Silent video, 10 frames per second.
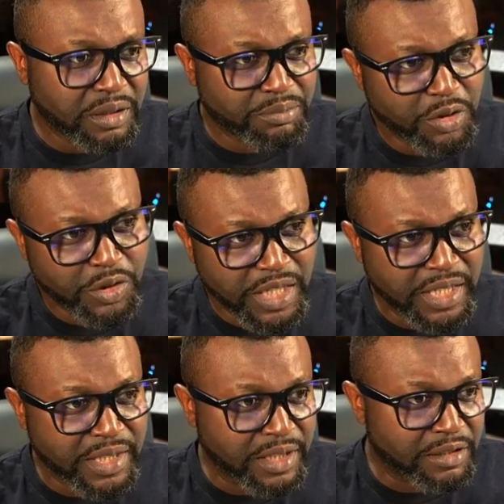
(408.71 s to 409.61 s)
because
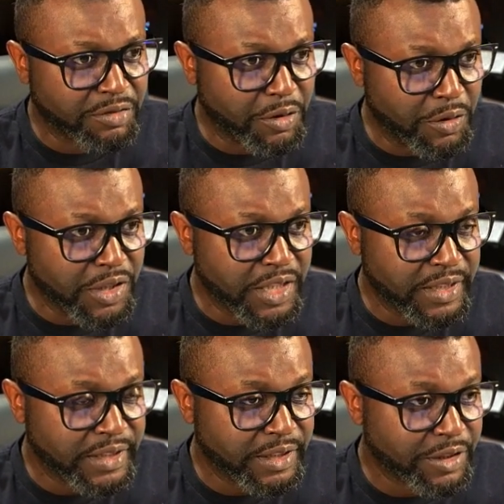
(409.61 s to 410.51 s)
that's the default.
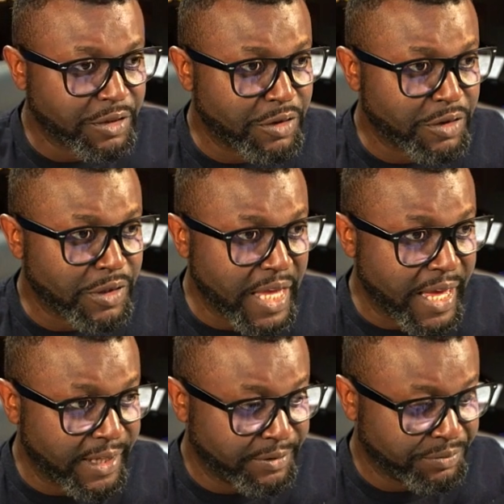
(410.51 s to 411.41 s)
So use
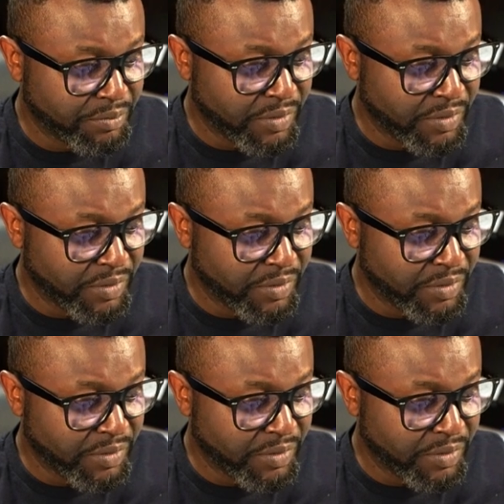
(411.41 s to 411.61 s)
that.